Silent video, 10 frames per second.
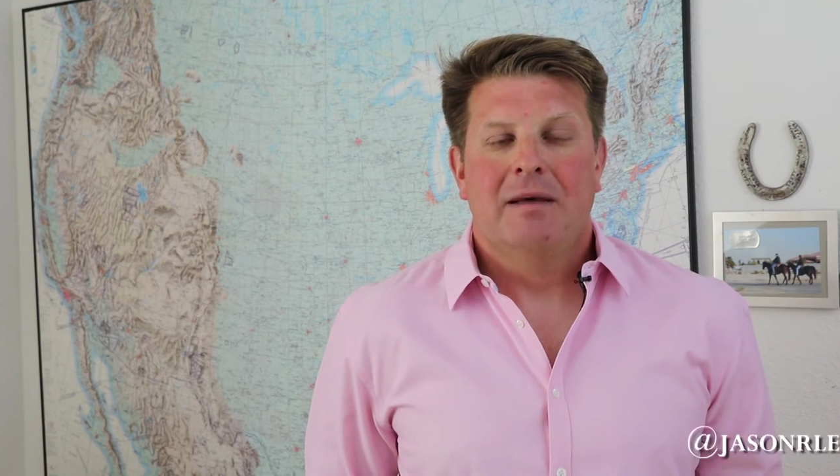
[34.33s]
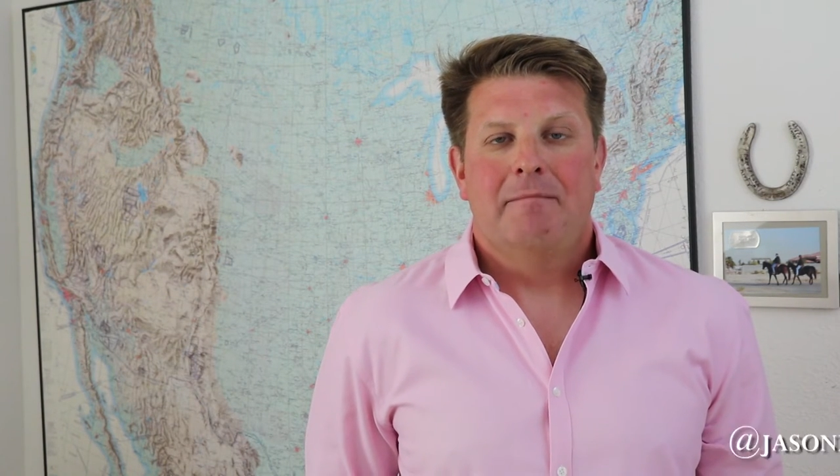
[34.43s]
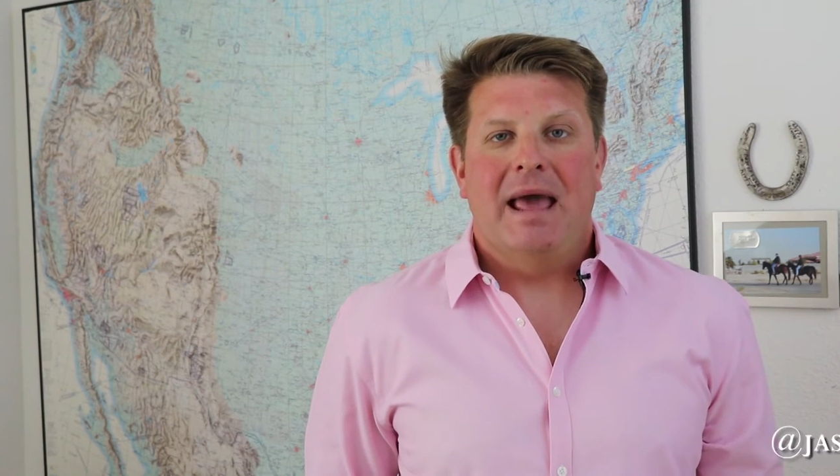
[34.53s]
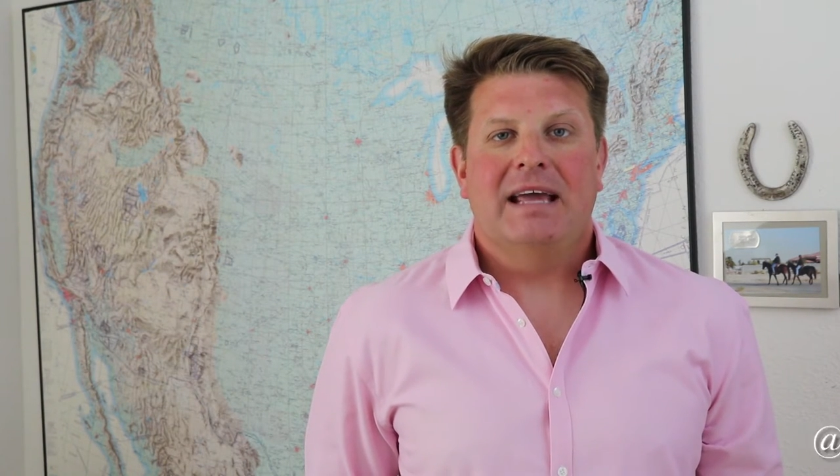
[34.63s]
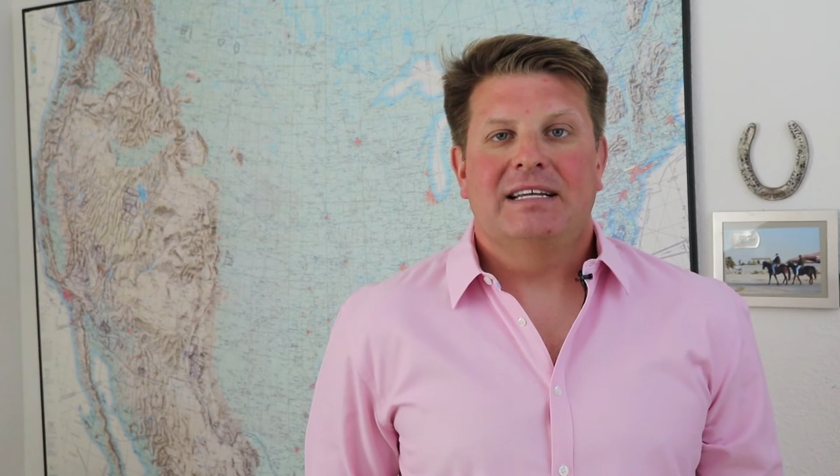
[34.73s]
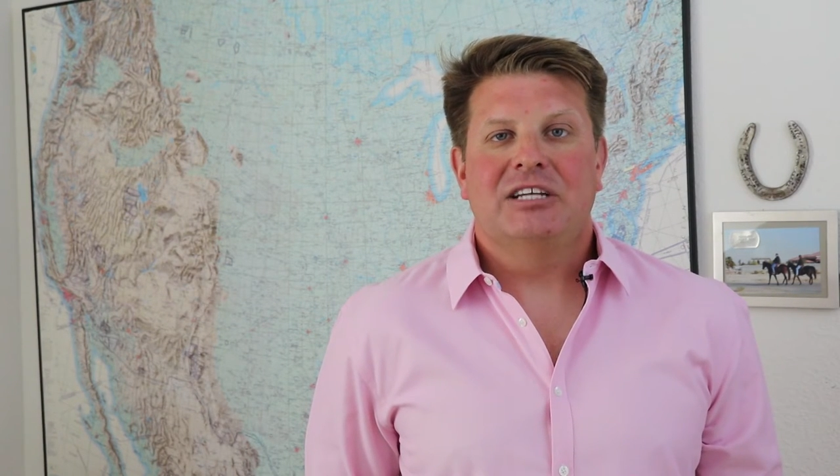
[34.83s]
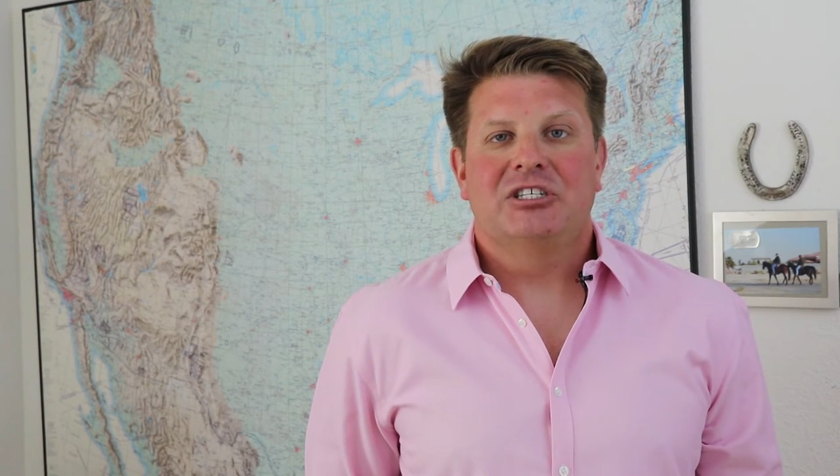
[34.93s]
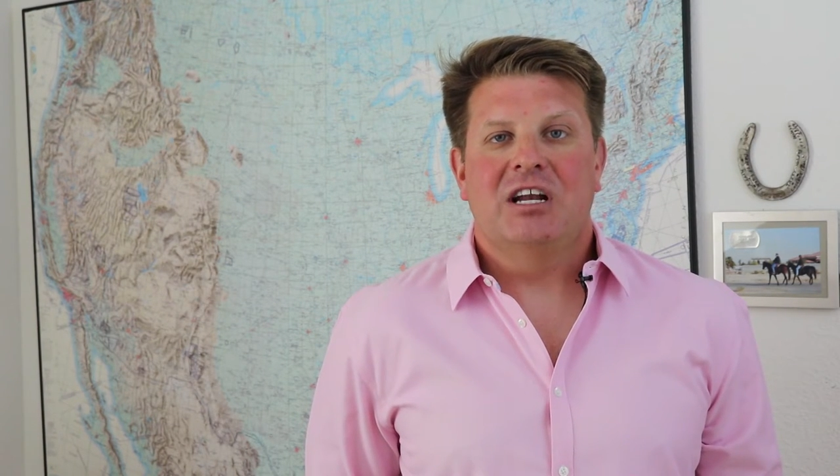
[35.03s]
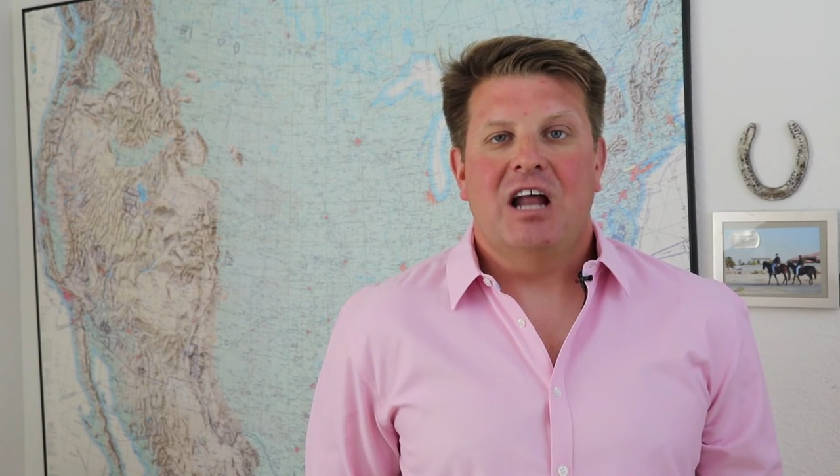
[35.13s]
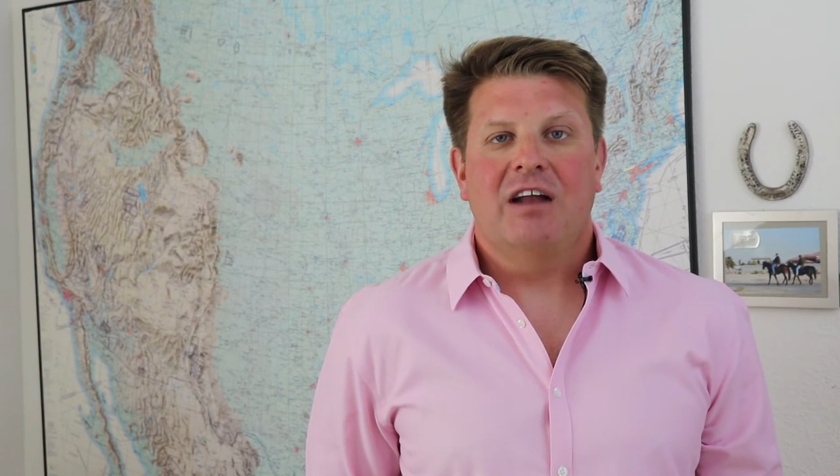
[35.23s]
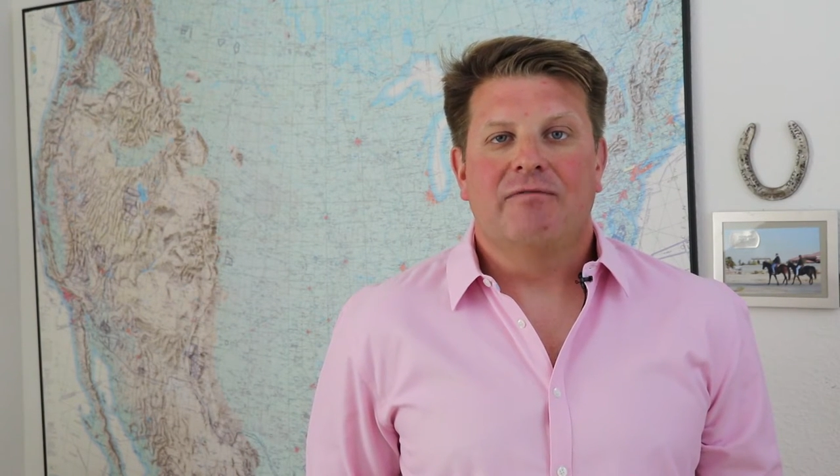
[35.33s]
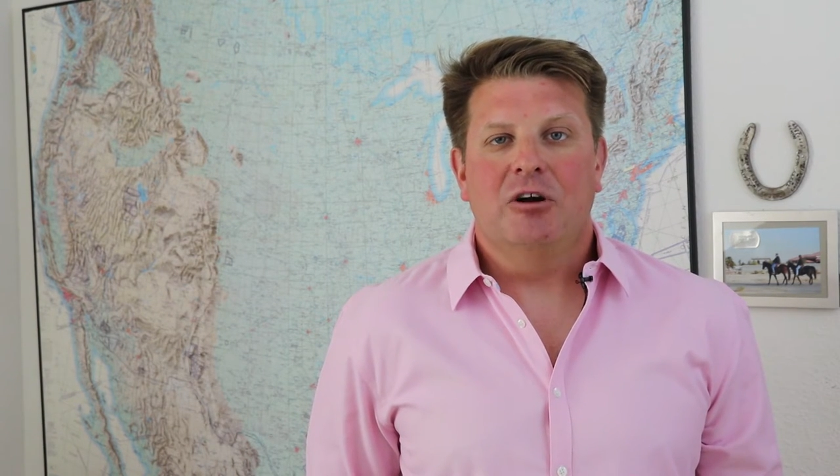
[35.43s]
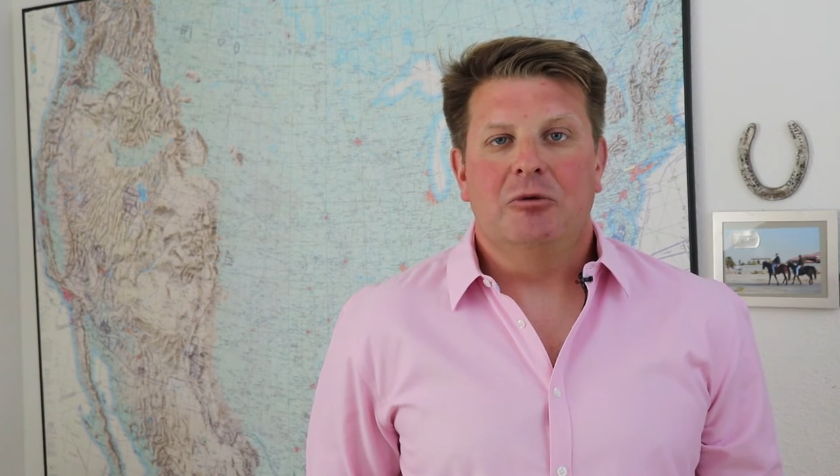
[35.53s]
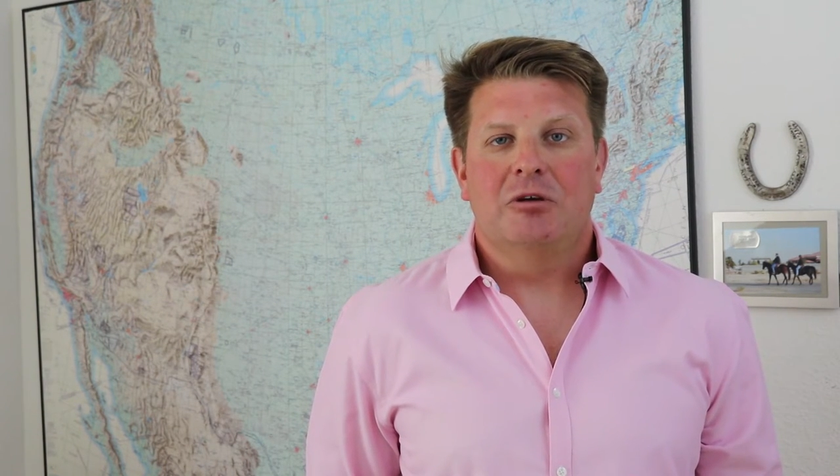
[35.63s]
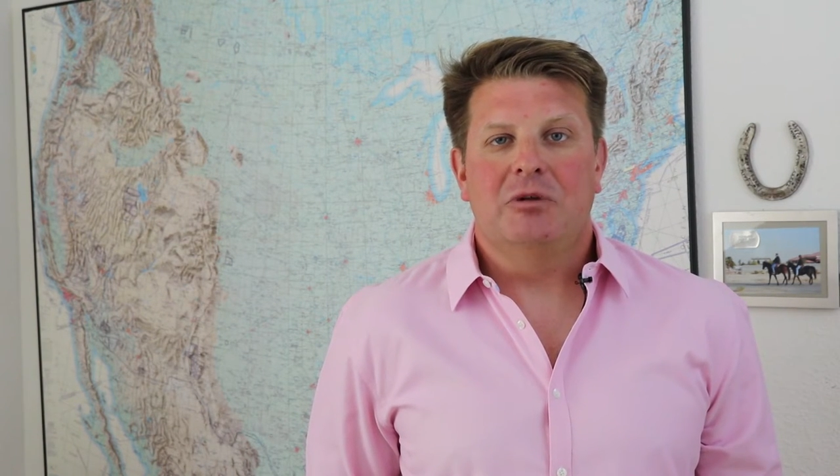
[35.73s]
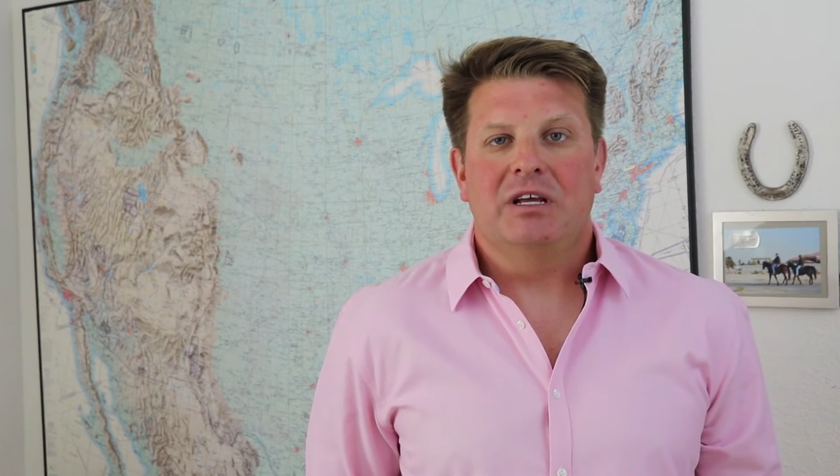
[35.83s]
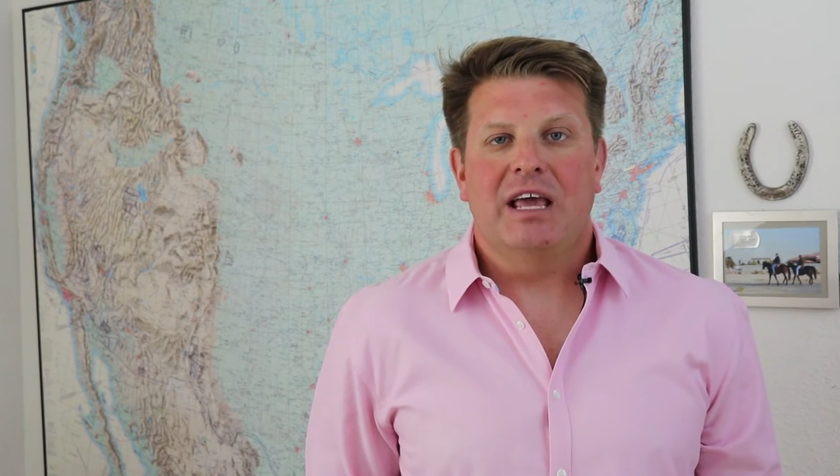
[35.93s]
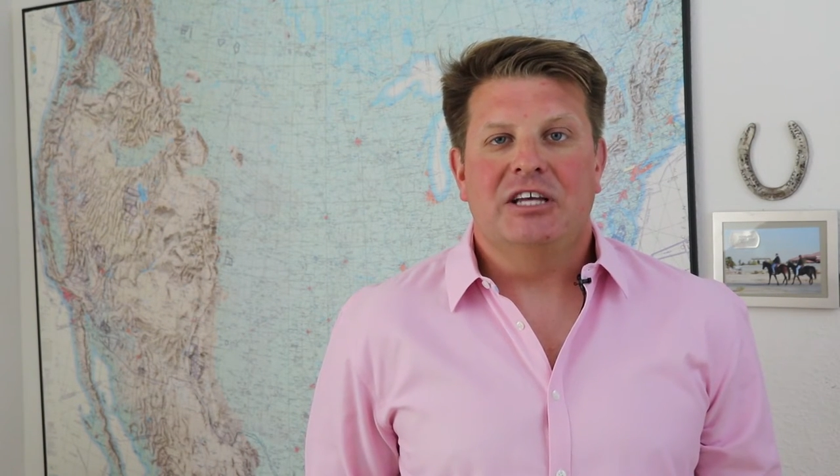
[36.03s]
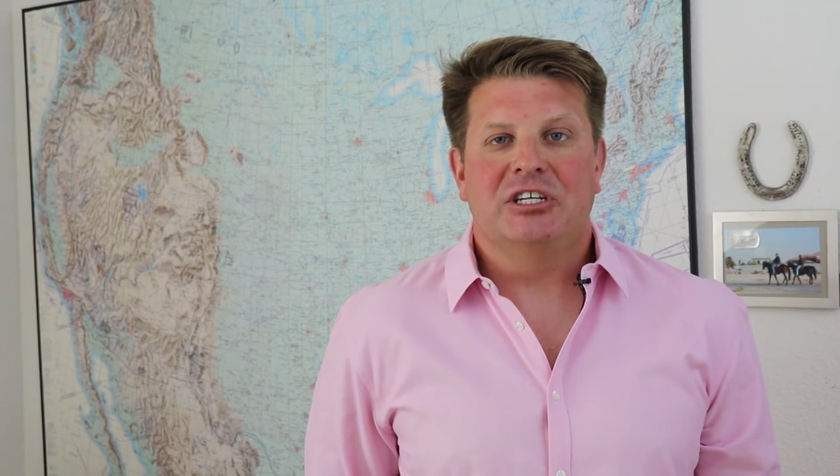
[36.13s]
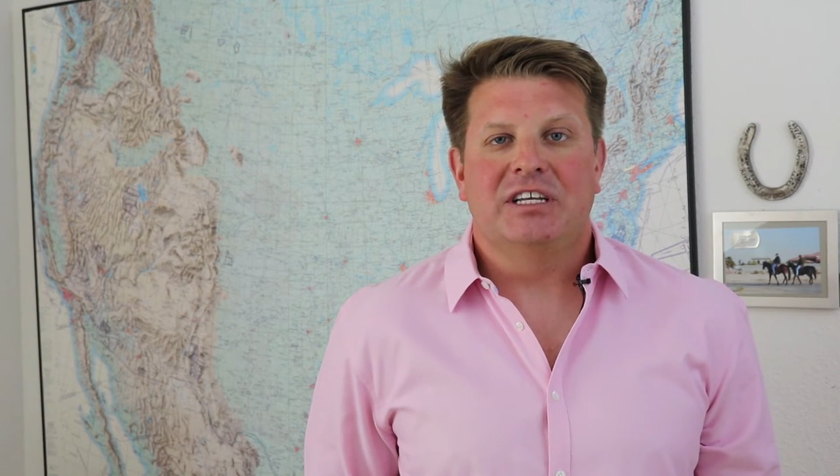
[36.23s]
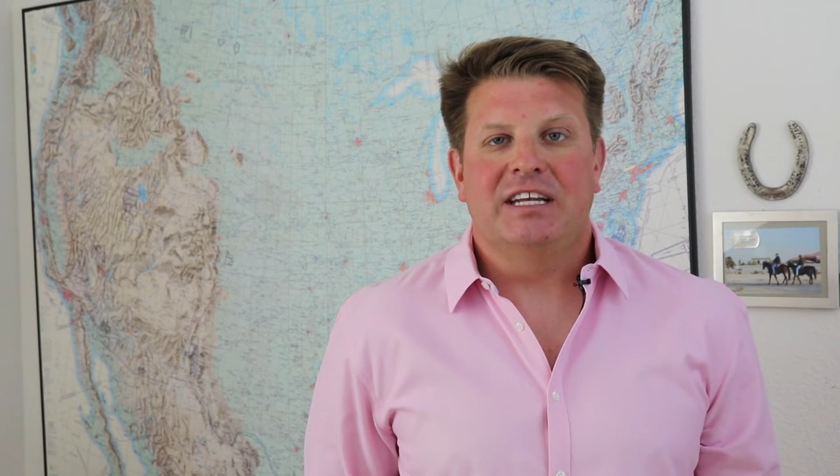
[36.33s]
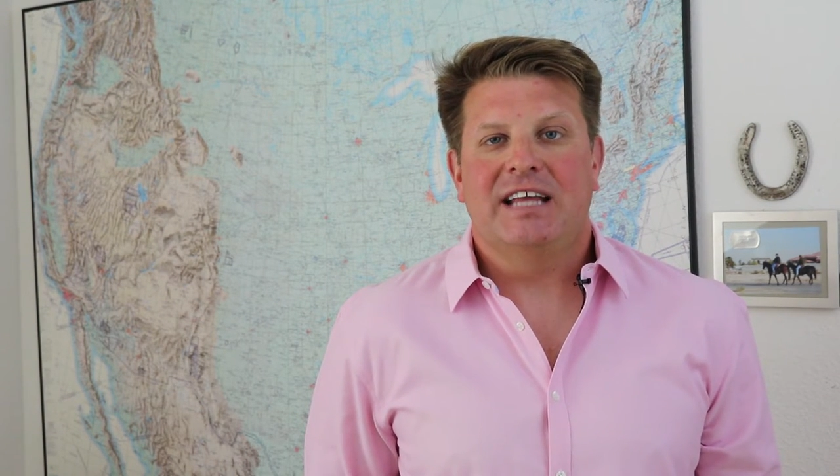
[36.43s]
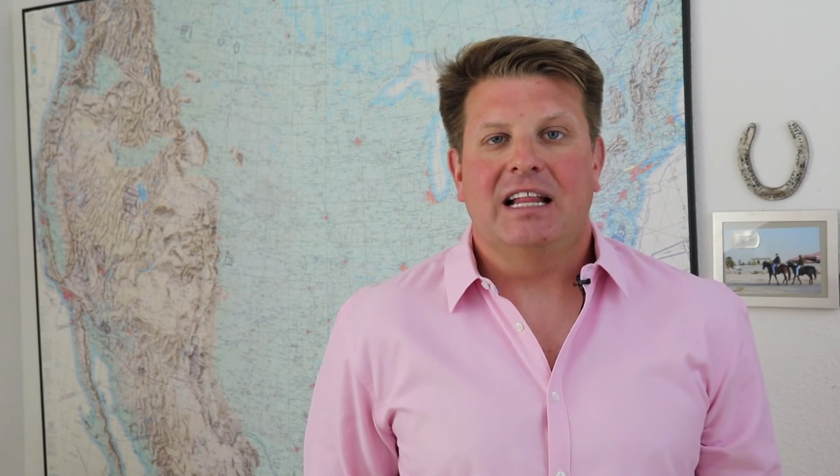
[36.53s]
Paying attention to nonverbal communication can